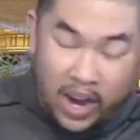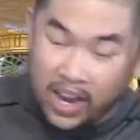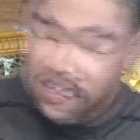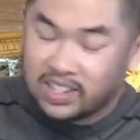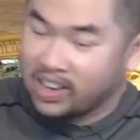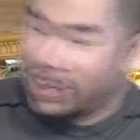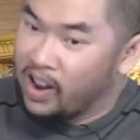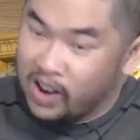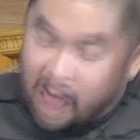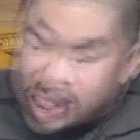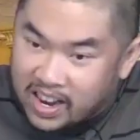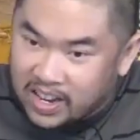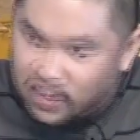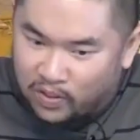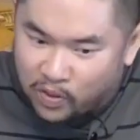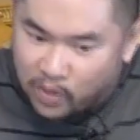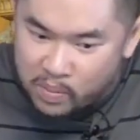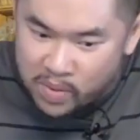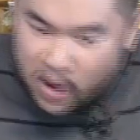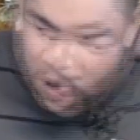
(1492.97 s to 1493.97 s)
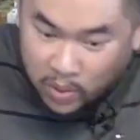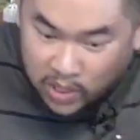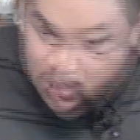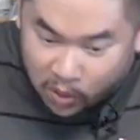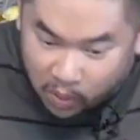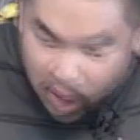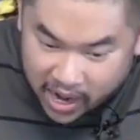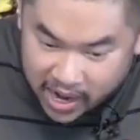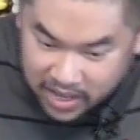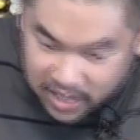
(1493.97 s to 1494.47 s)
at least for me, what's
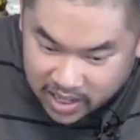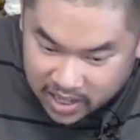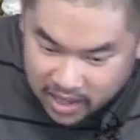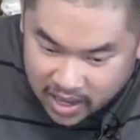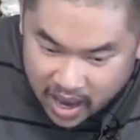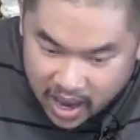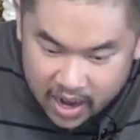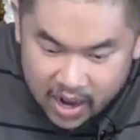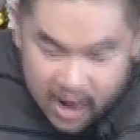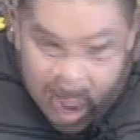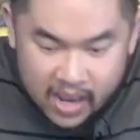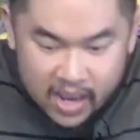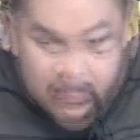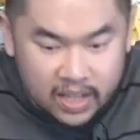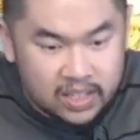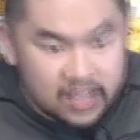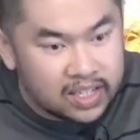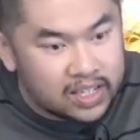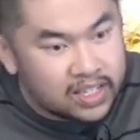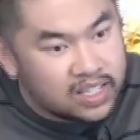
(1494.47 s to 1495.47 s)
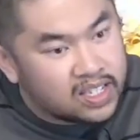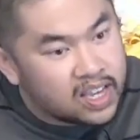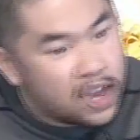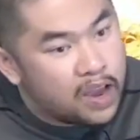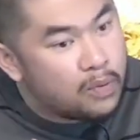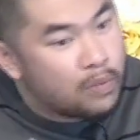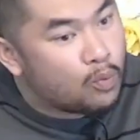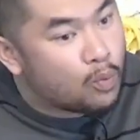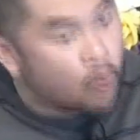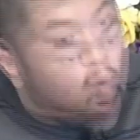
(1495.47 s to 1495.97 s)
crazy is that it's the
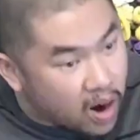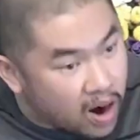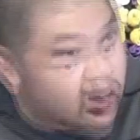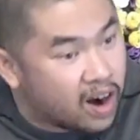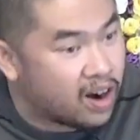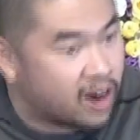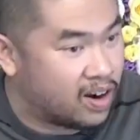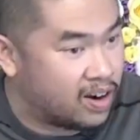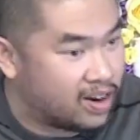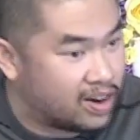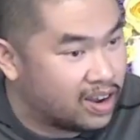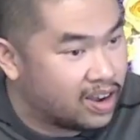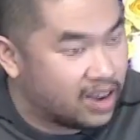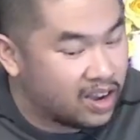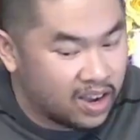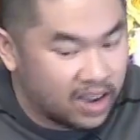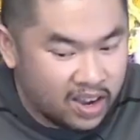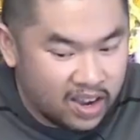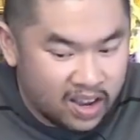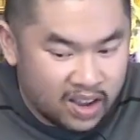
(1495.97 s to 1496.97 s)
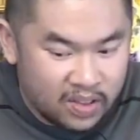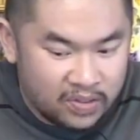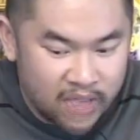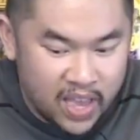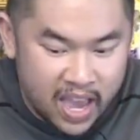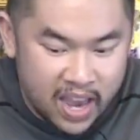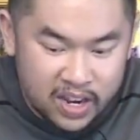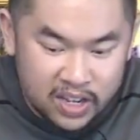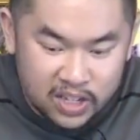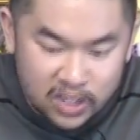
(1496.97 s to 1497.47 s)
same word
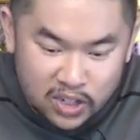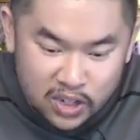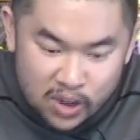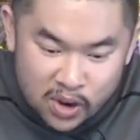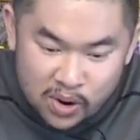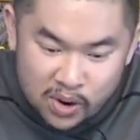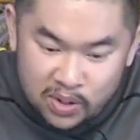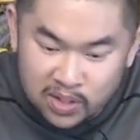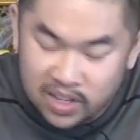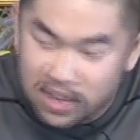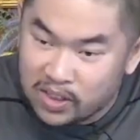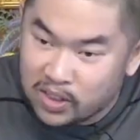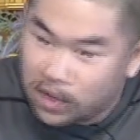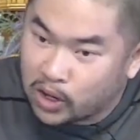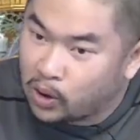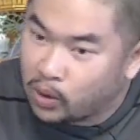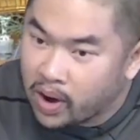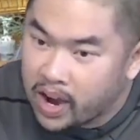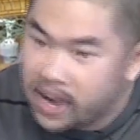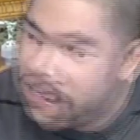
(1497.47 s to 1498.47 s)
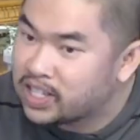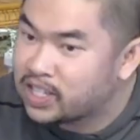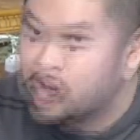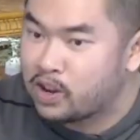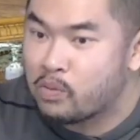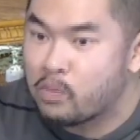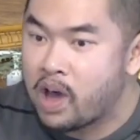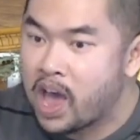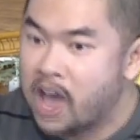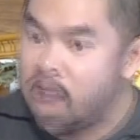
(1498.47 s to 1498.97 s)
that is used in the greatest
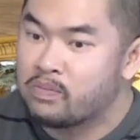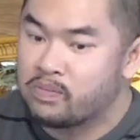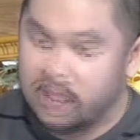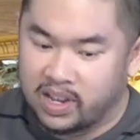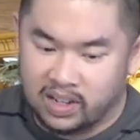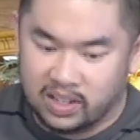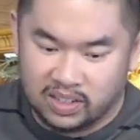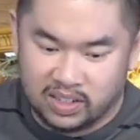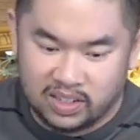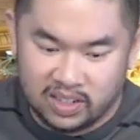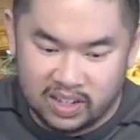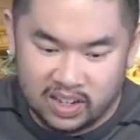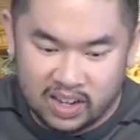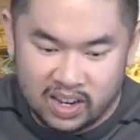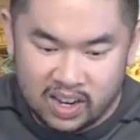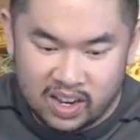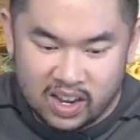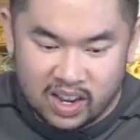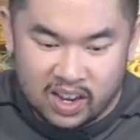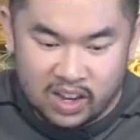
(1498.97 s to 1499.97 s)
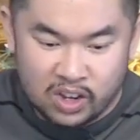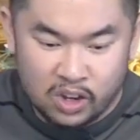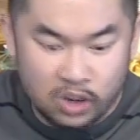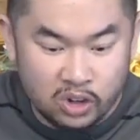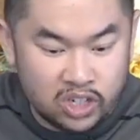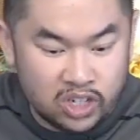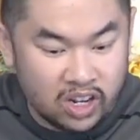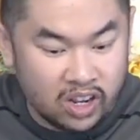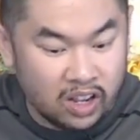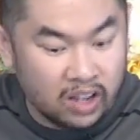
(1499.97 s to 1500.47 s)
commandments. You
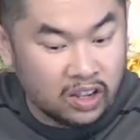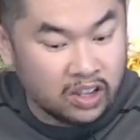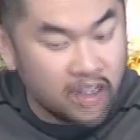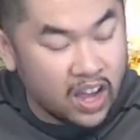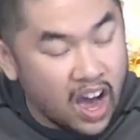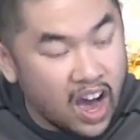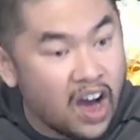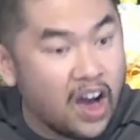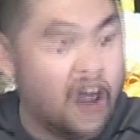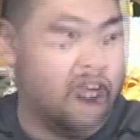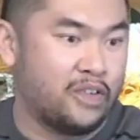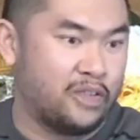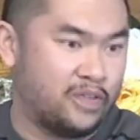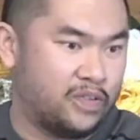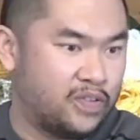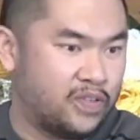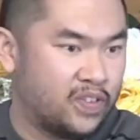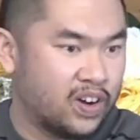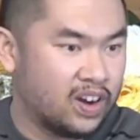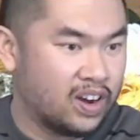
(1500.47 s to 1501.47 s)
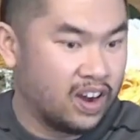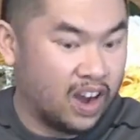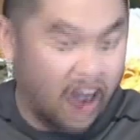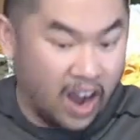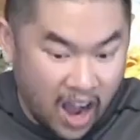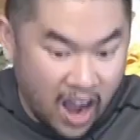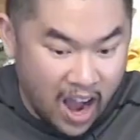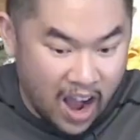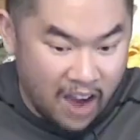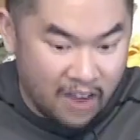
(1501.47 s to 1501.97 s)
shall love
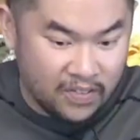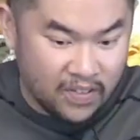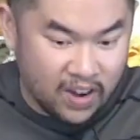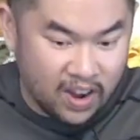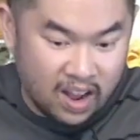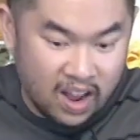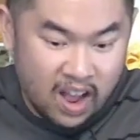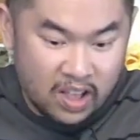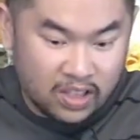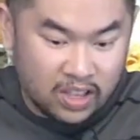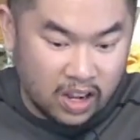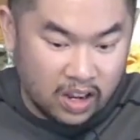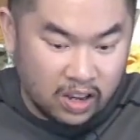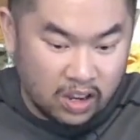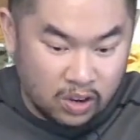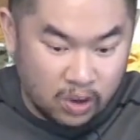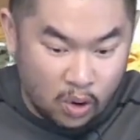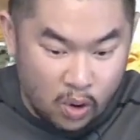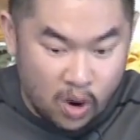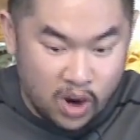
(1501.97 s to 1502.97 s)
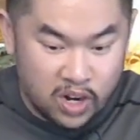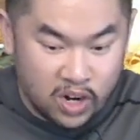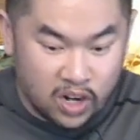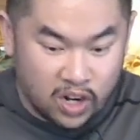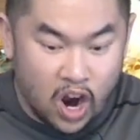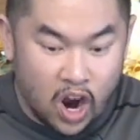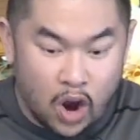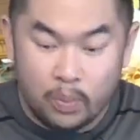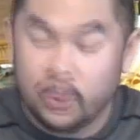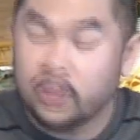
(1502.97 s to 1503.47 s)
ahava, the Lord your
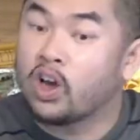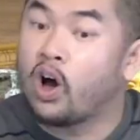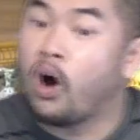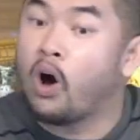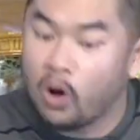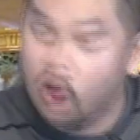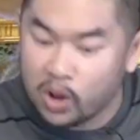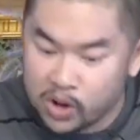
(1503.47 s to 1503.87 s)
God, with all